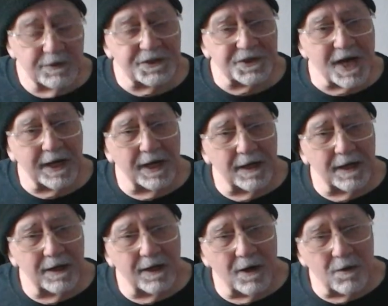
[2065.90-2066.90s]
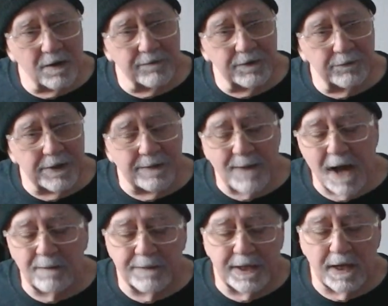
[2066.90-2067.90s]
second note of the
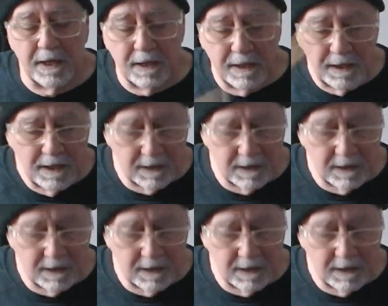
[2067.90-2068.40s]
rebound be a